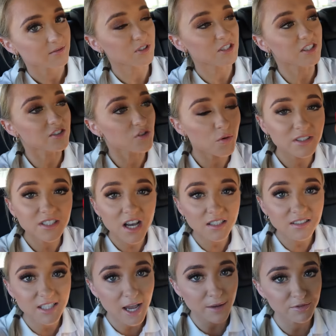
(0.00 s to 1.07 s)
which is always
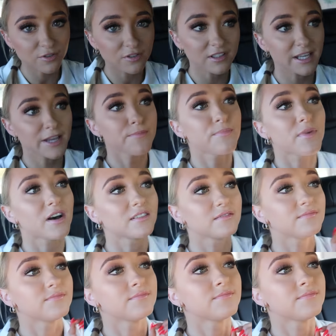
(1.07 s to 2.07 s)
hard to capture a leap, but.